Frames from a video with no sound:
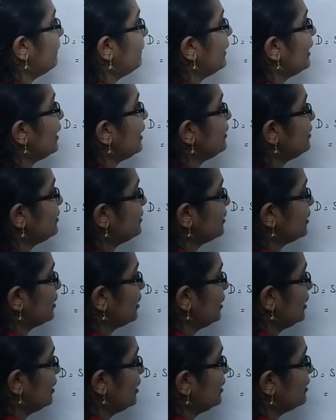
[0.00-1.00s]
plus
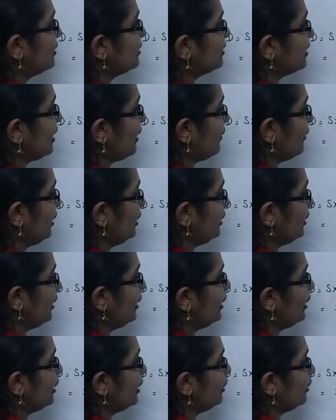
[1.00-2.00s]
70
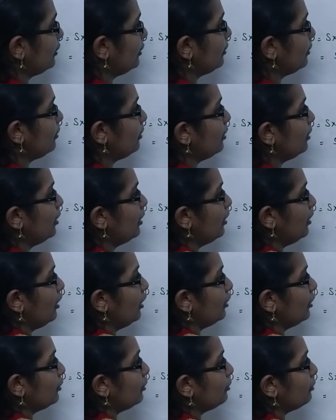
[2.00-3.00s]
into
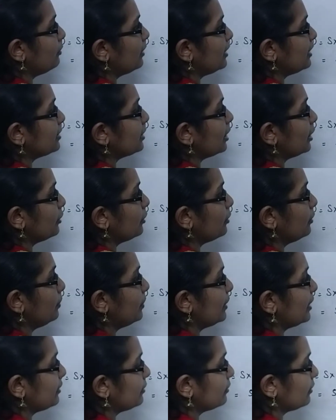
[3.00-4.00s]
2 1s are 2
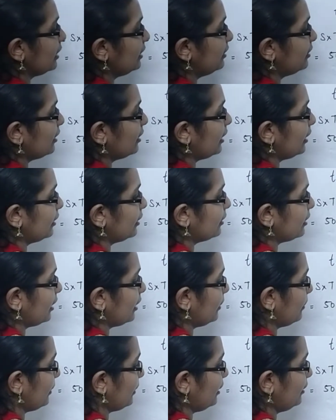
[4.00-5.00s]
plus 1 3,
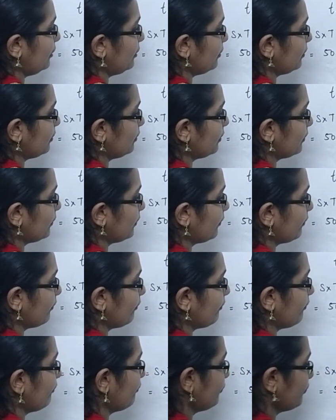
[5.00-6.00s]
3/2.
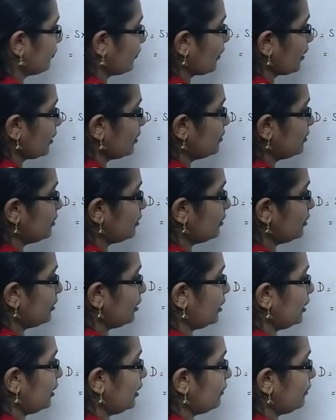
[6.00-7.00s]
So
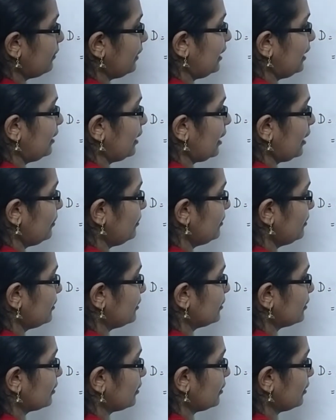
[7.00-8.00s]
35 times
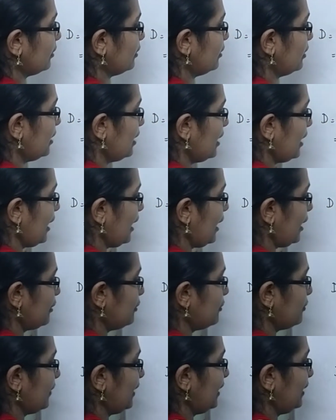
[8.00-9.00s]
and
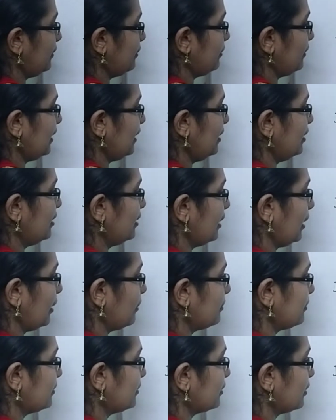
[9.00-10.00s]
25
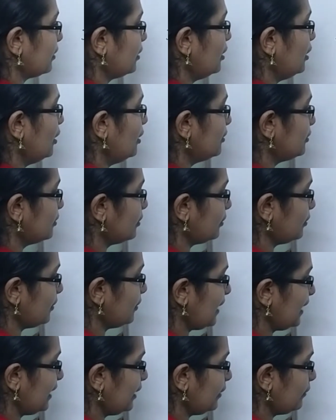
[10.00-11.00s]
times. So
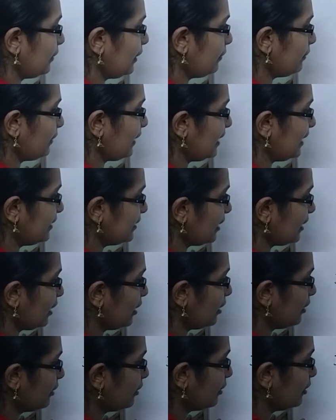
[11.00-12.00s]
25 5s are